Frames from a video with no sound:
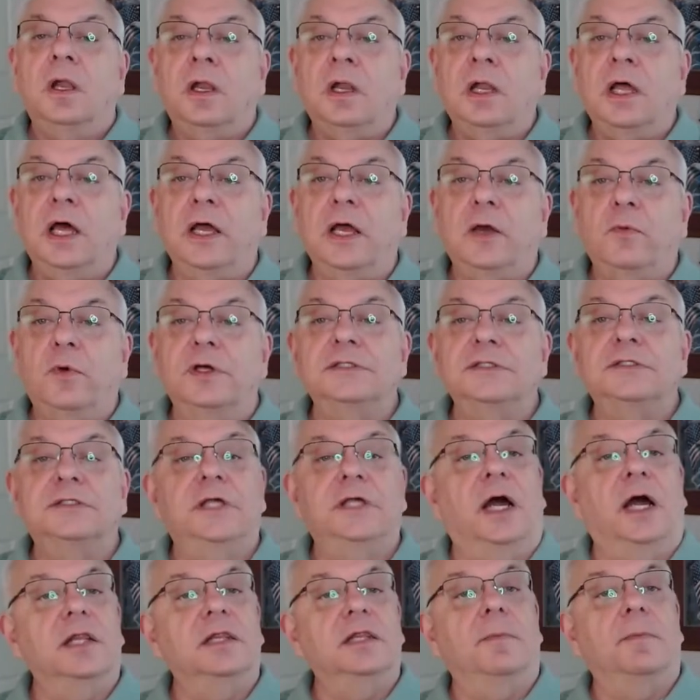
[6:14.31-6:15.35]
Likewise,
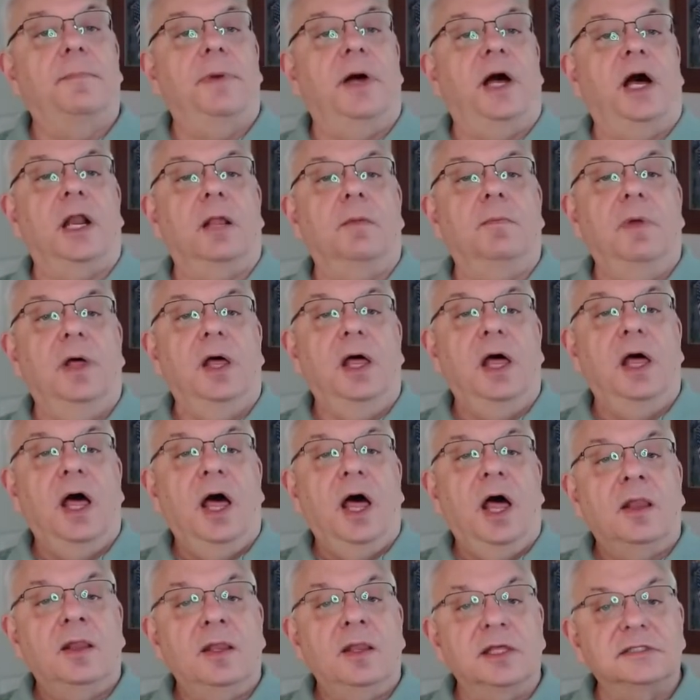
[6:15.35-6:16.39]
down at the bottom,
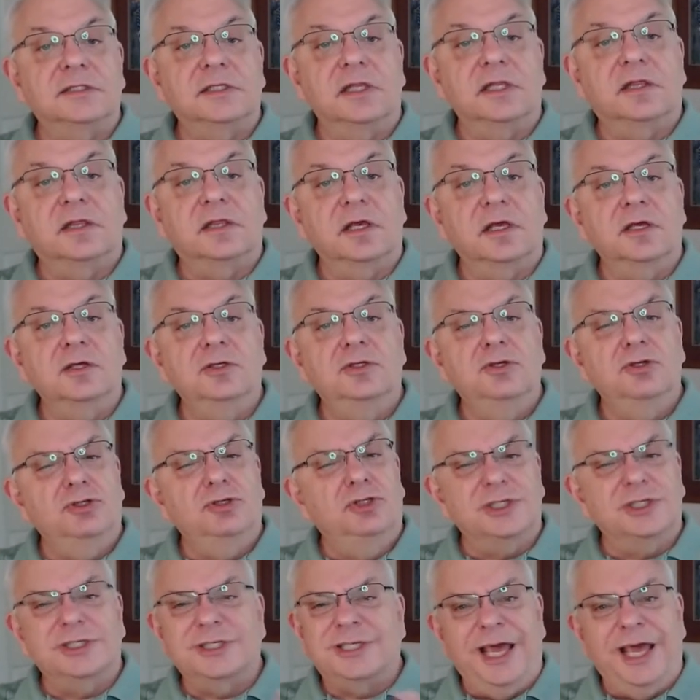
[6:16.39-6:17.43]
list the things you
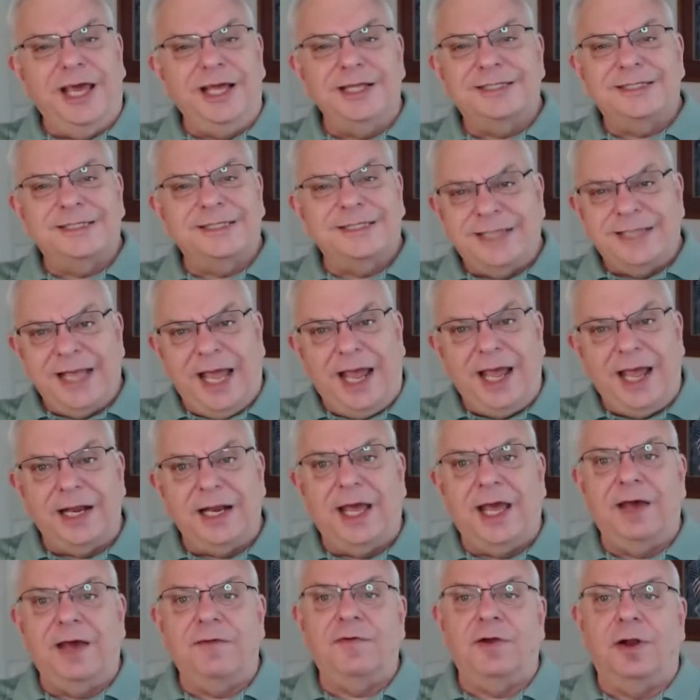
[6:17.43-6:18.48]
just can't stand to
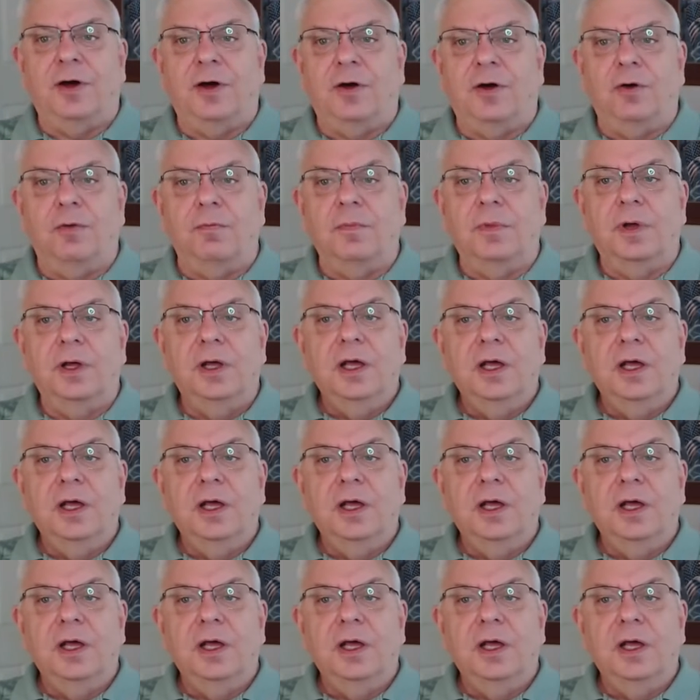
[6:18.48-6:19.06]
have in a home.